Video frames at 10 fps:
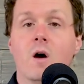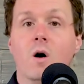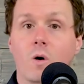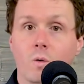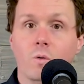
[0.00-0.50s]

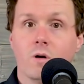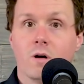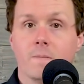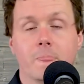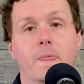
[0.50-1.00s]

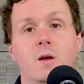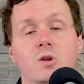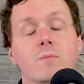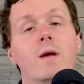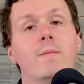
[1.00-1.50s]
Or
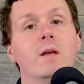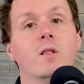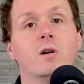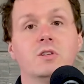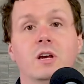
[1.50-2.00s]
you may be
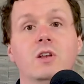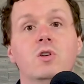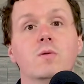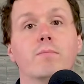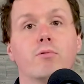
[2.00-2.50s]
launching a
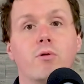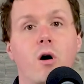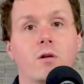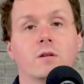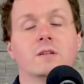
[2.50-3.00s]
new
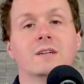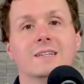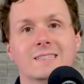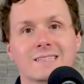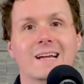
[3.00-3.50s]
product
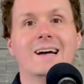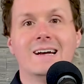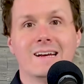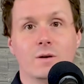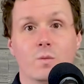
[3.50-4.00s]

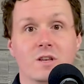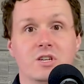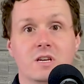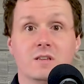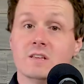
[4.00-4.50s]
line, which
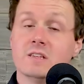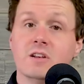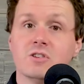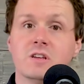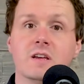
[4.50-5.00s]
is
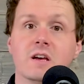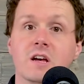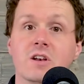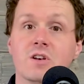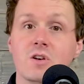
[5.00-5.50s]
essentially
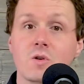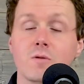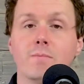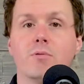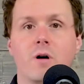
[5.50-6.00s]
a
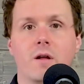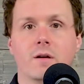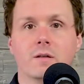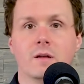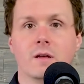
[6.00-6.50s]
new
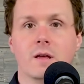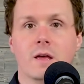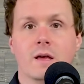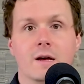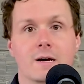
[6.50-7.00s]
product
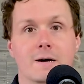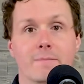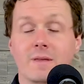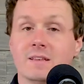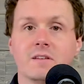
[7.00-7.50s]

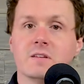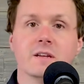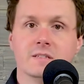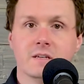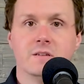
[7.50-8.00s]
that doesn't
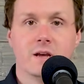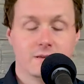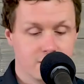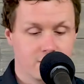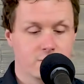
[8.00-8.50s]
exist yet.
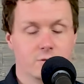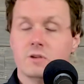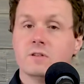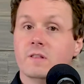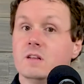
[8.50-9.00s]
So
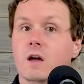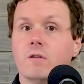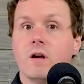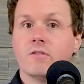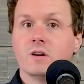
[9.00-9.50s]
using the tonneau
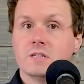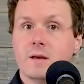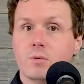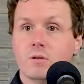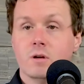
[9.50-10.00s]
cover
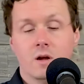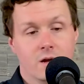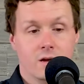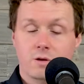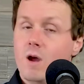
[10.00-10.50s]
example,
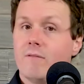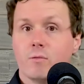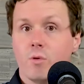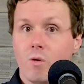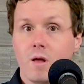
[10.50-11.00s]
you have the
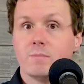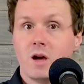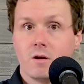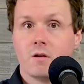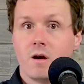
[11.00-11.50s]
roll-up
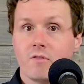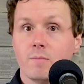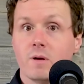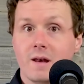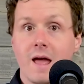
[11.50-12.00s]
tonneau cover,
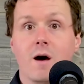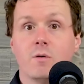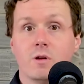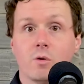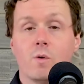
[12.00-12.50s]
but now
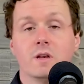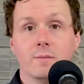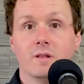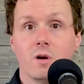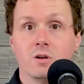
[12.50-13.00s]
you're going to
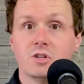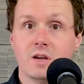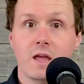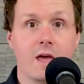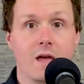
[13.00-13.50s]
be
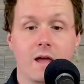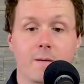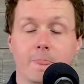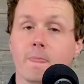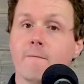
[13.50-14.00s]
launching
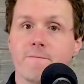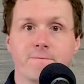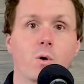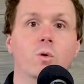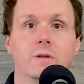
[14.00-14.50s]
a
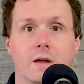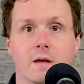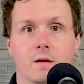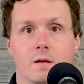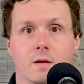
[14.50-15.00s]
folding